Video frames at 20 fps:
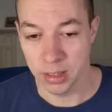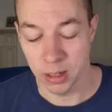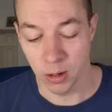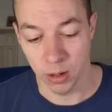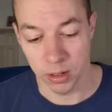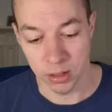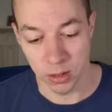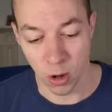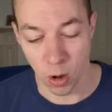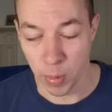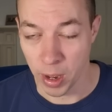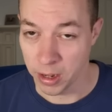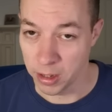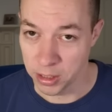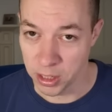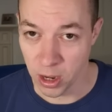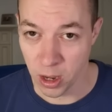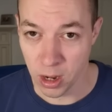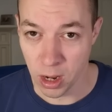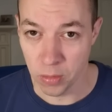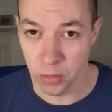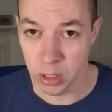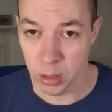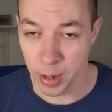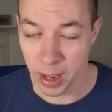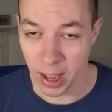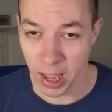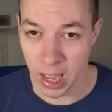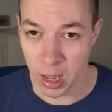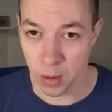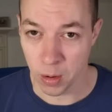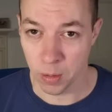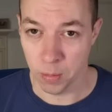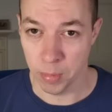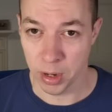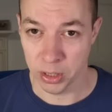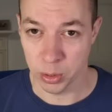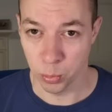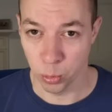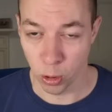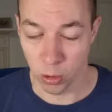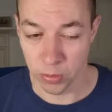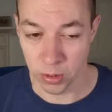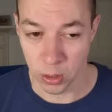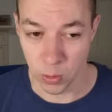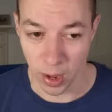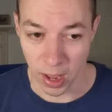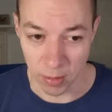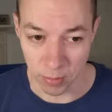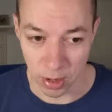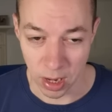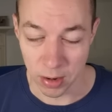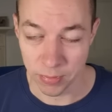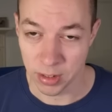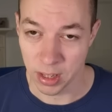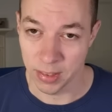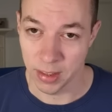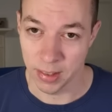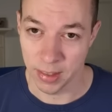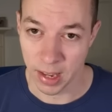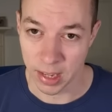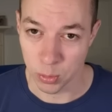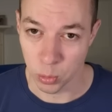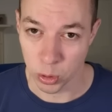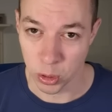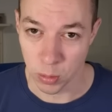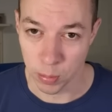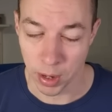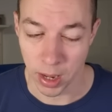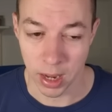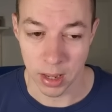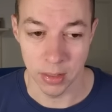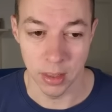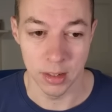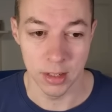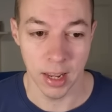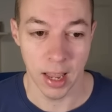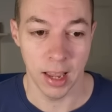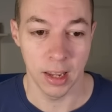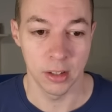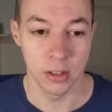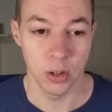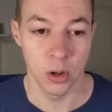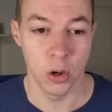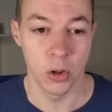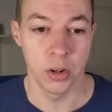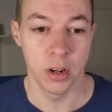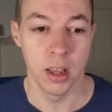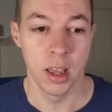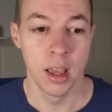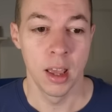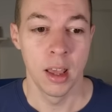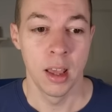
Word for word: So it's not about your turnover, it's about how much profit you have left. And then that's what you pay the tax on.